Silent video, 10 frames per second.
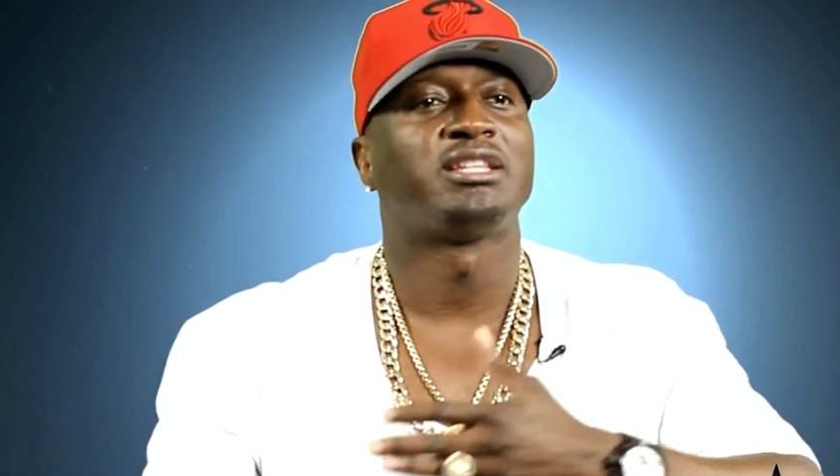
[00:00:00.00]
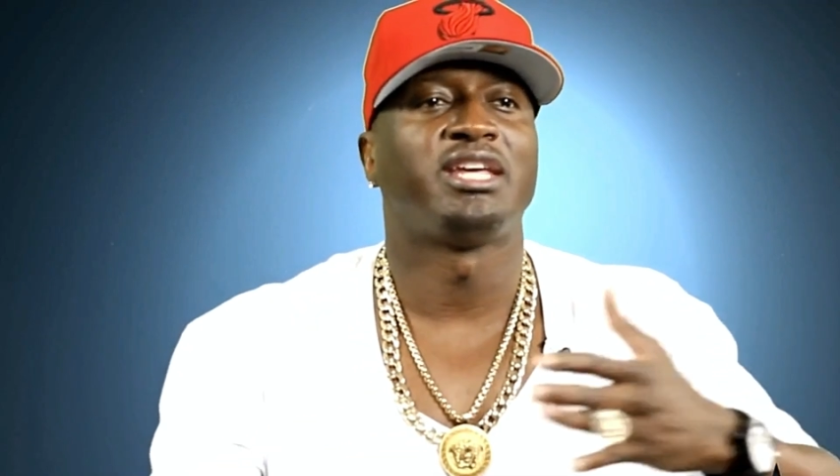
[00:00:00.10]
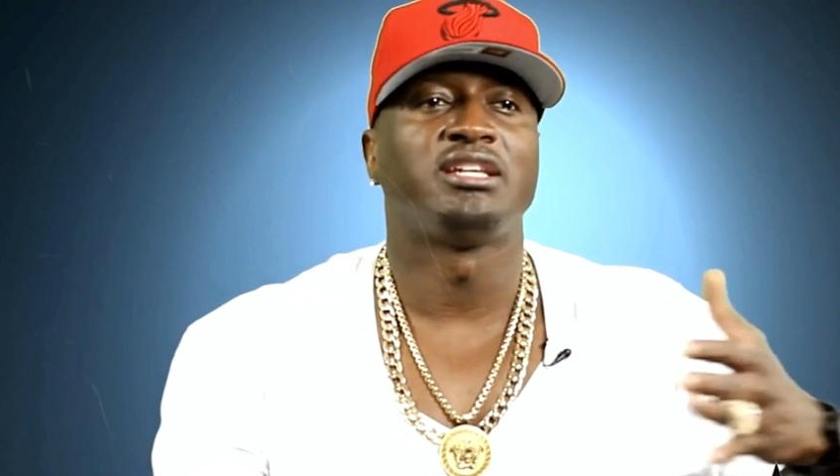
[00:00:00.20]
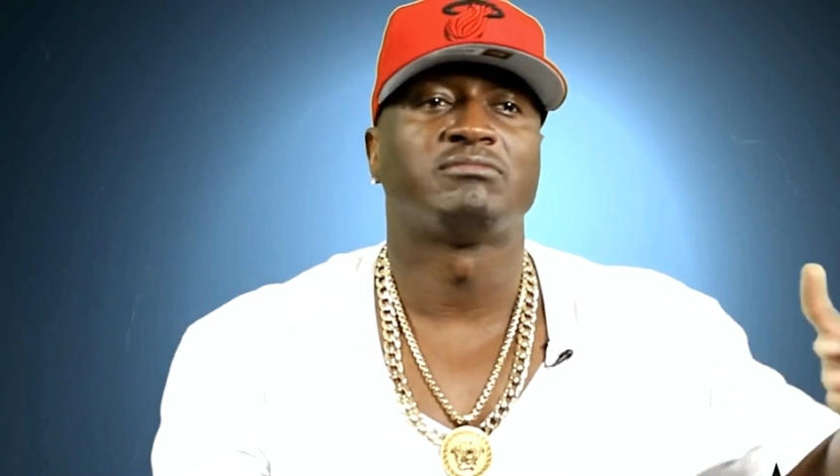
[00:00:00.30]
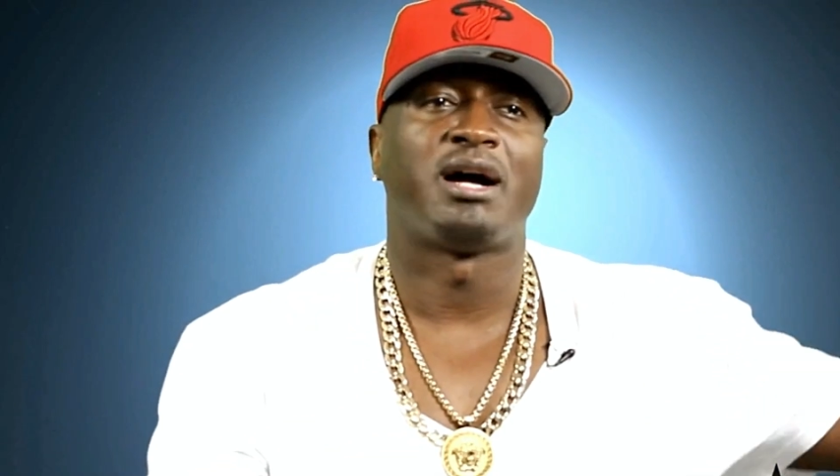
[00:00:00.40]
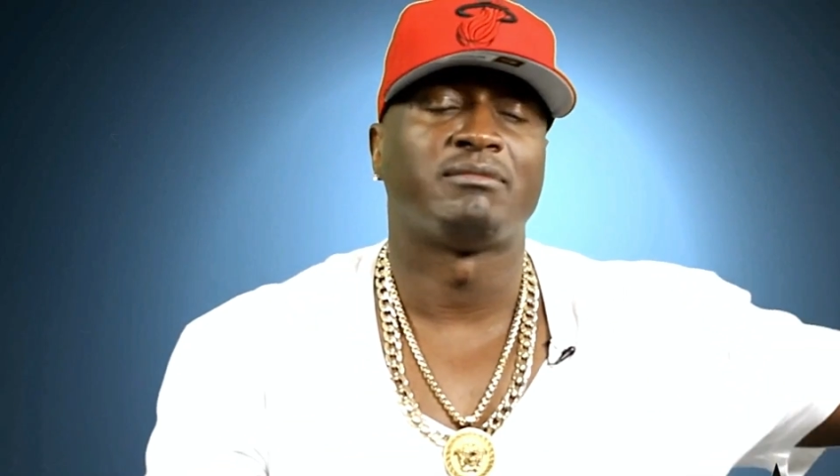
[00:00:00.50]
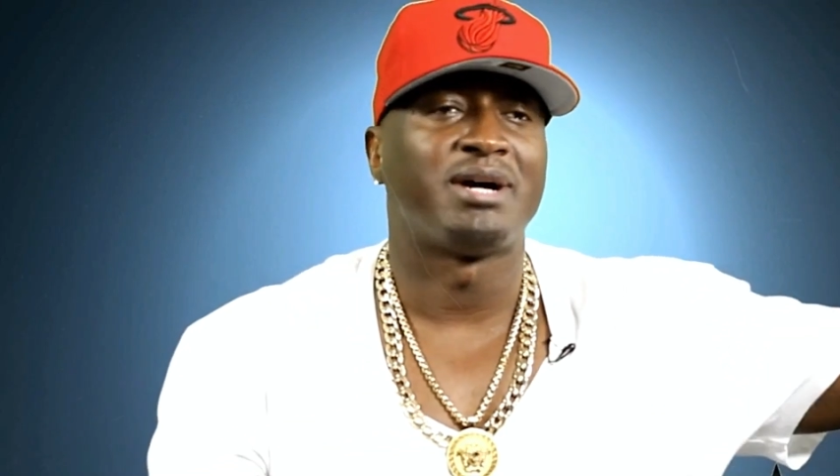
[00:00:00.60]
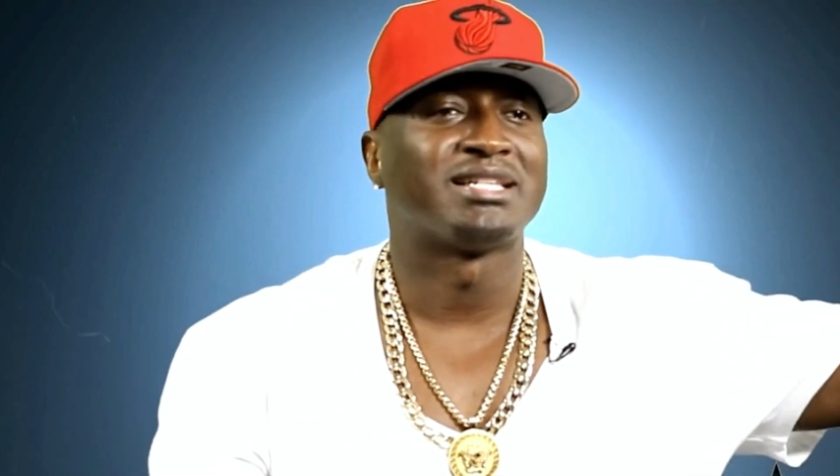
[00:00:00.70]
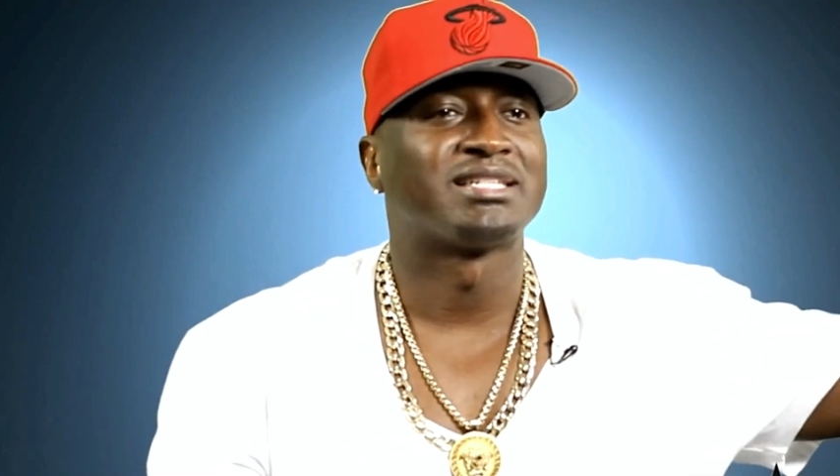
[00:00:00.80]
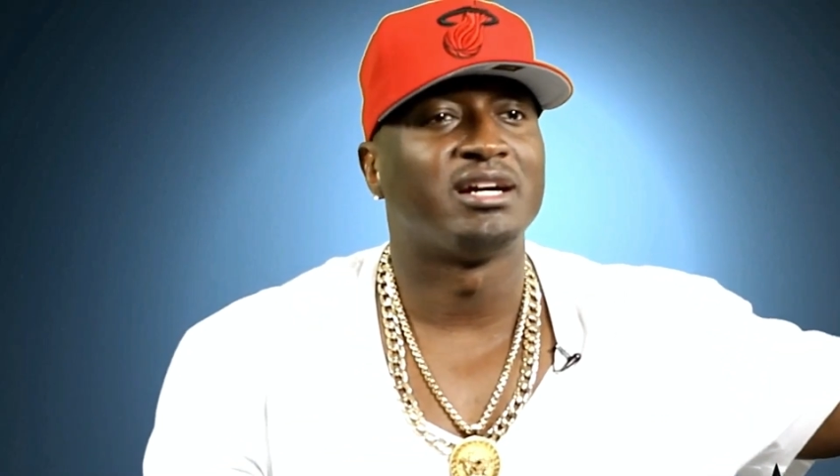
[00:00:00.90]
years,
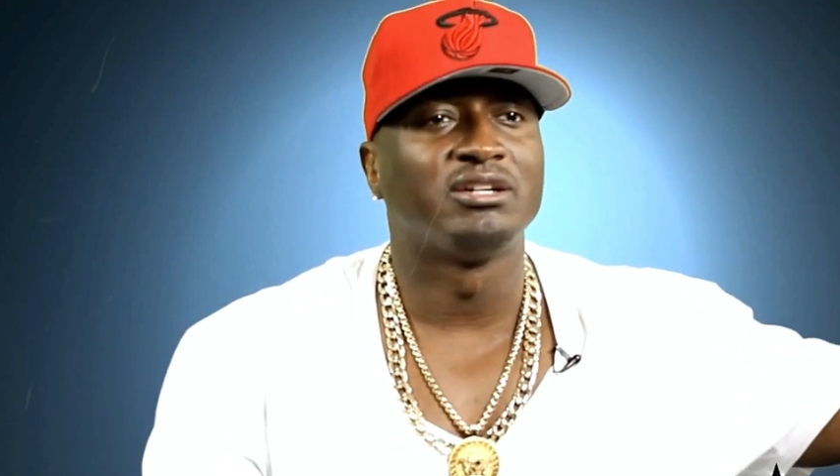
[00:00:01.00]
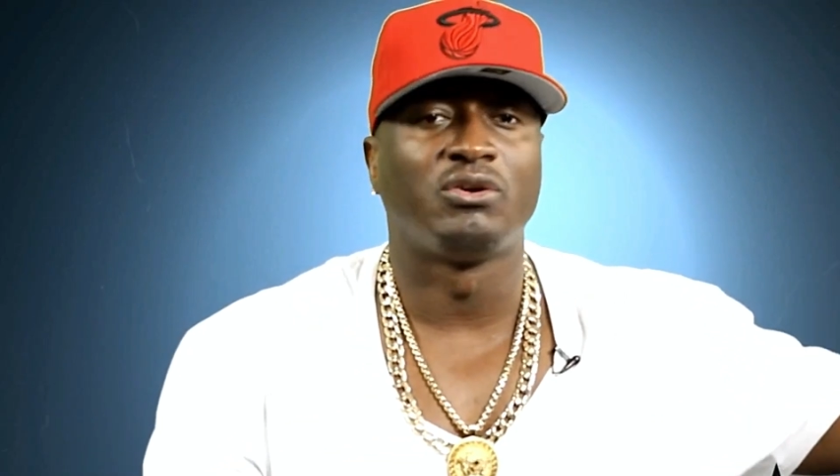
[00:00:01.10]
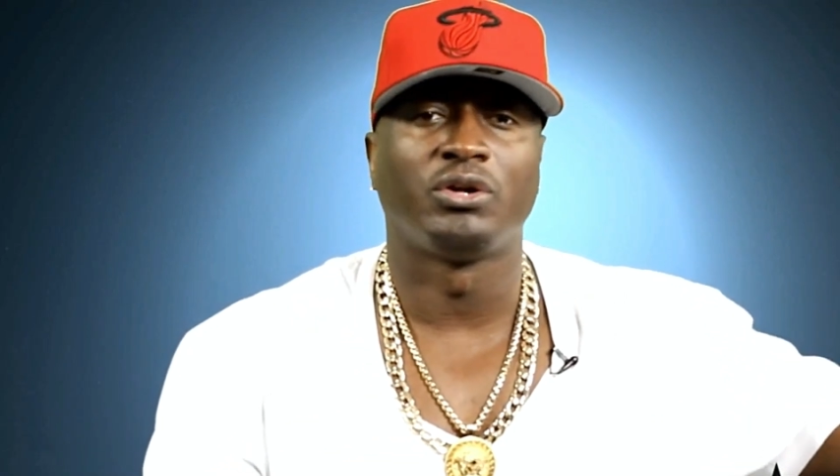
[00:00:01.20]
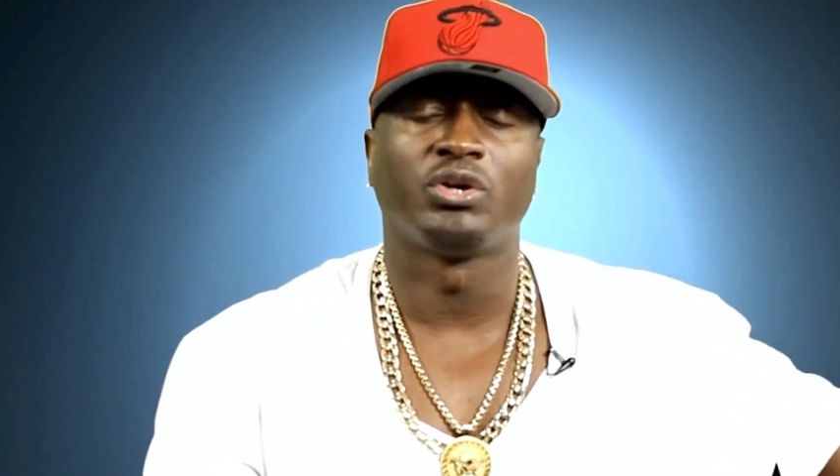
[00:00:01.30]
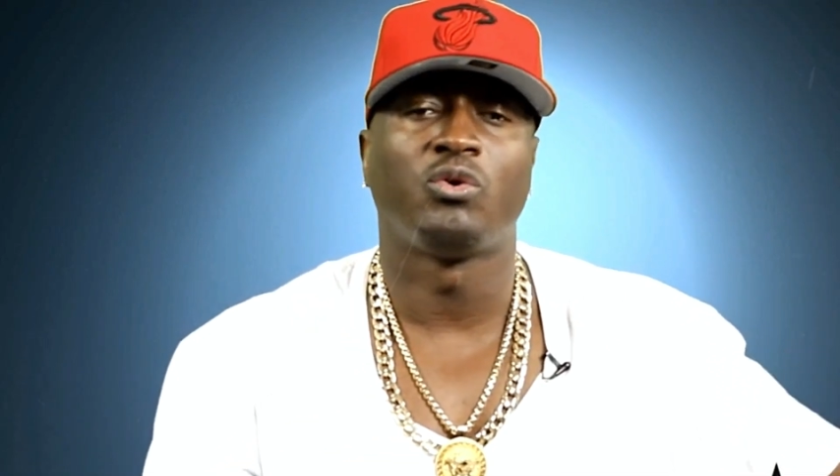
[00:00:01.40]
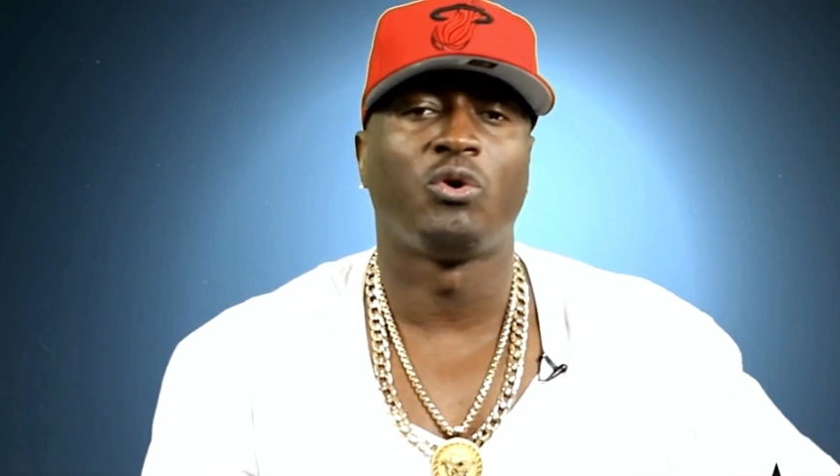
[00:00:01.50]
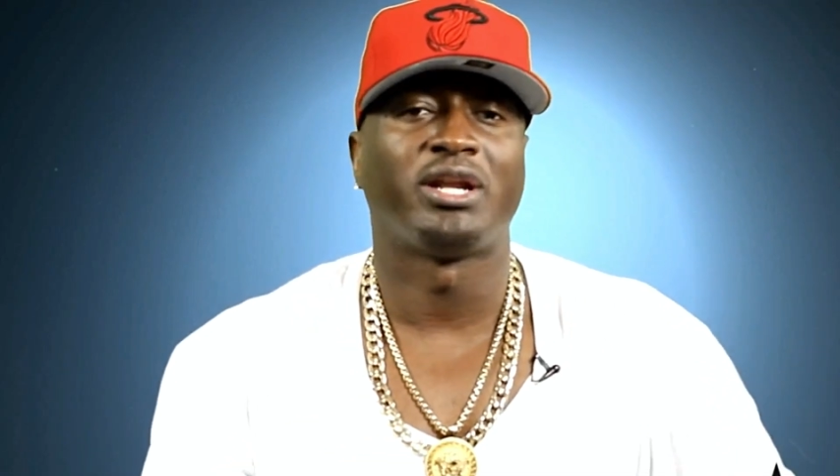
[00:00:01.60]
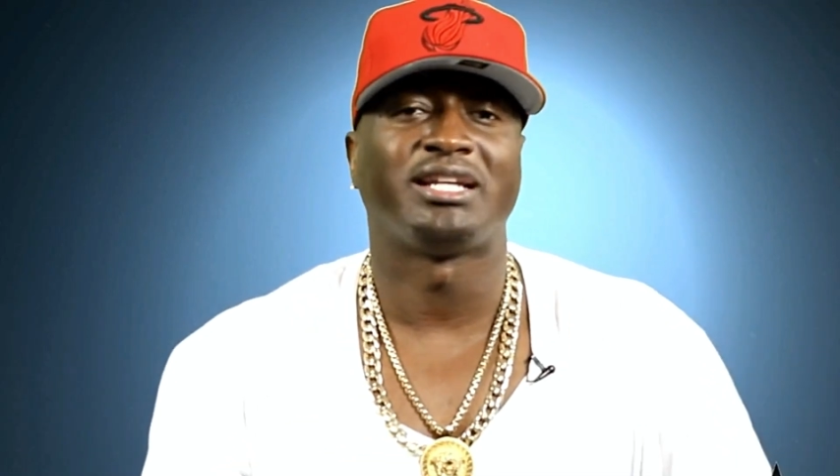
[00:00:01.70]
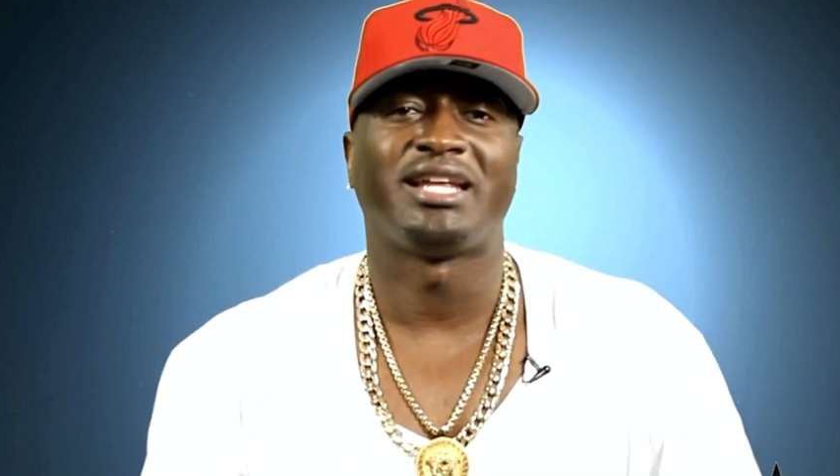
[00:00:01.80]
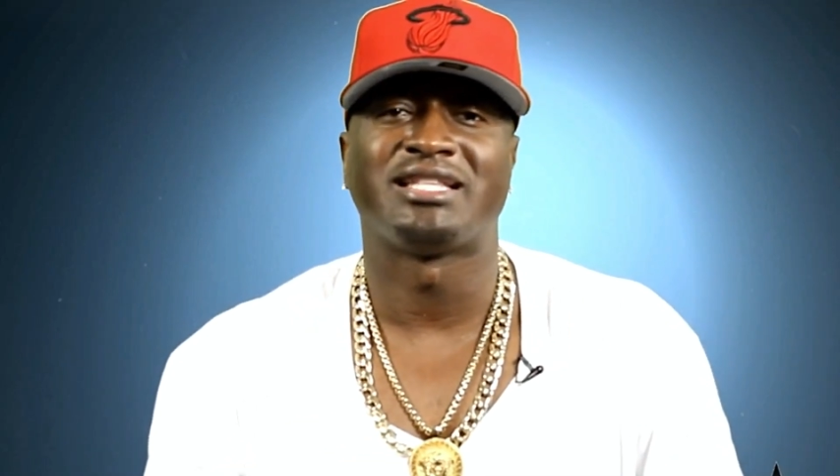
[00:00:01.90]
and
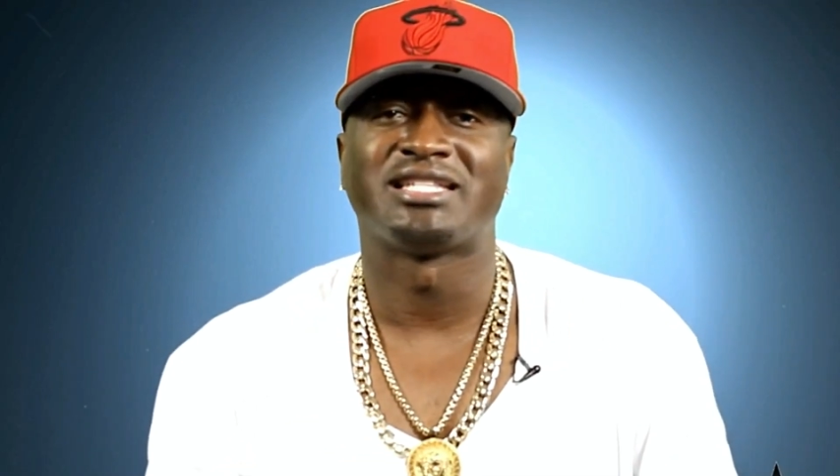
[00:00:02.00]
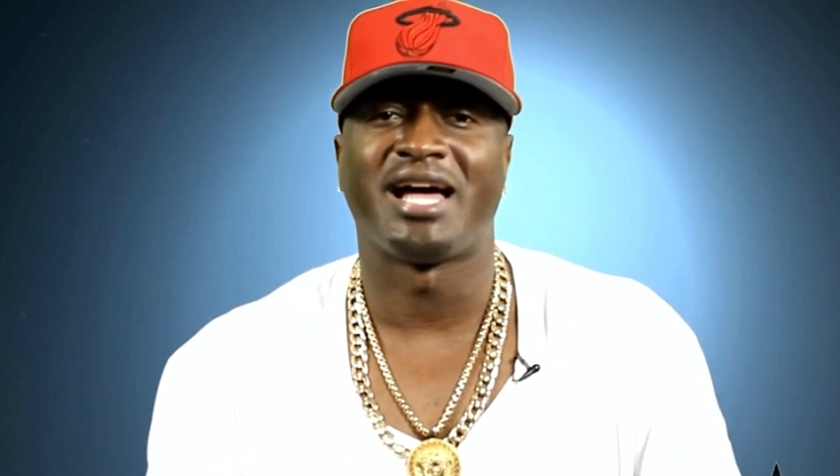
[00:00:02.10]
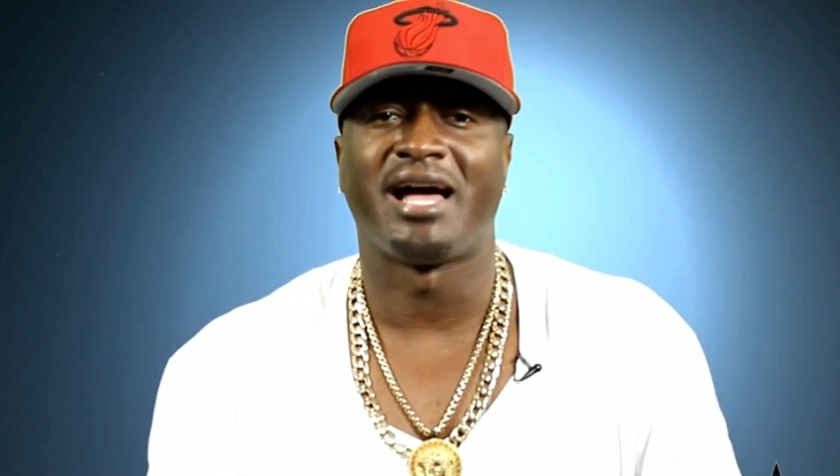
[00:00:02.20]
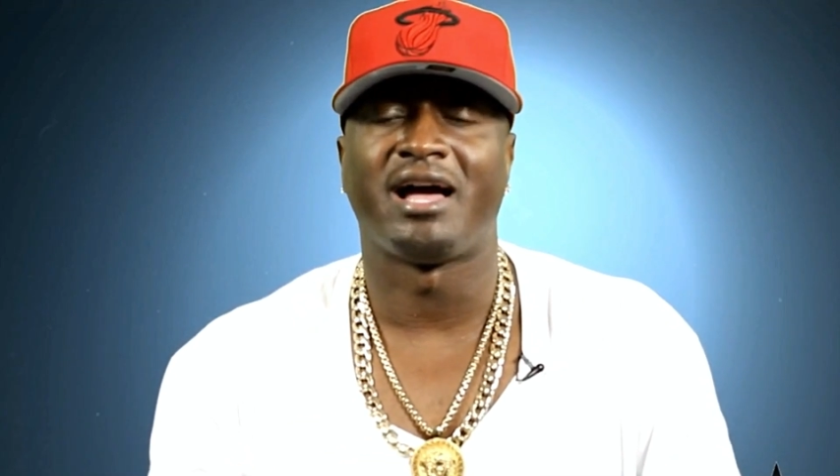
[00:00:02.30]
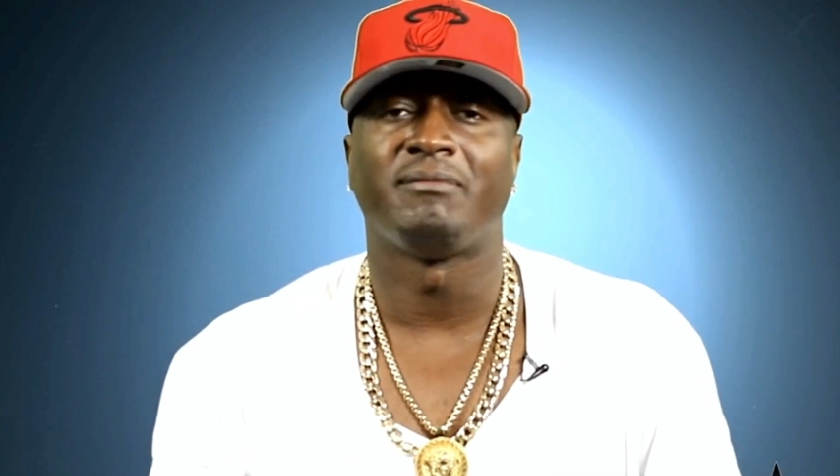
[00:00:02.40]
he had survived